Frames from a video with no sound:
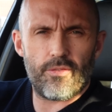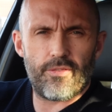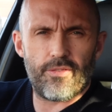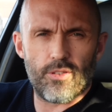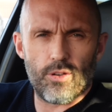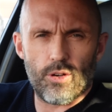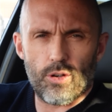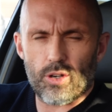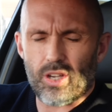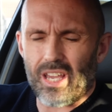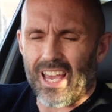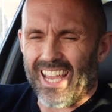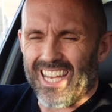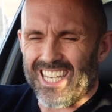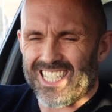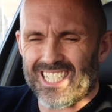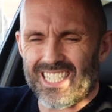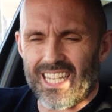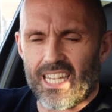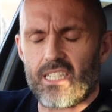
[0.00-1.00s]

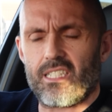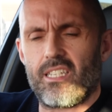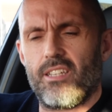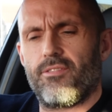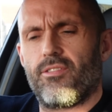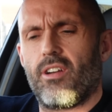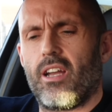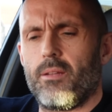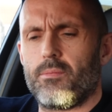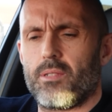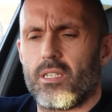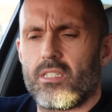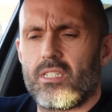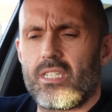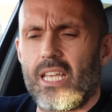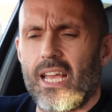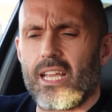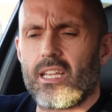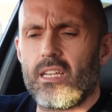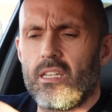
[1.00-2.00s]
4K 60 frames a
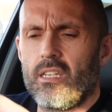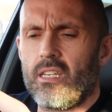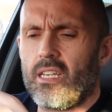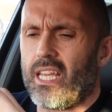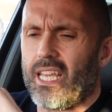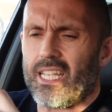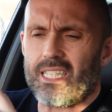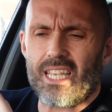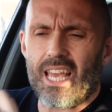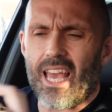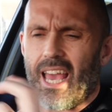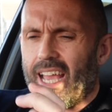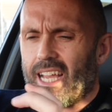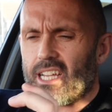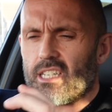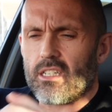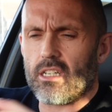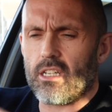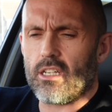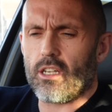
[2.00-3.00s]
second. It's
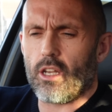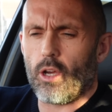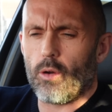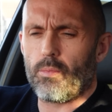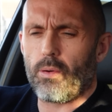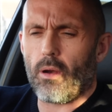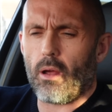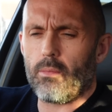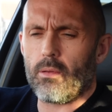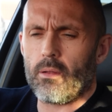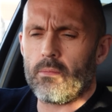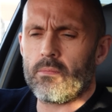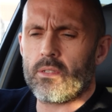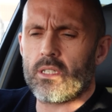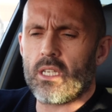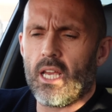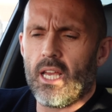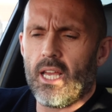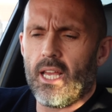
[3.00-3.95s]
excellent, no problems.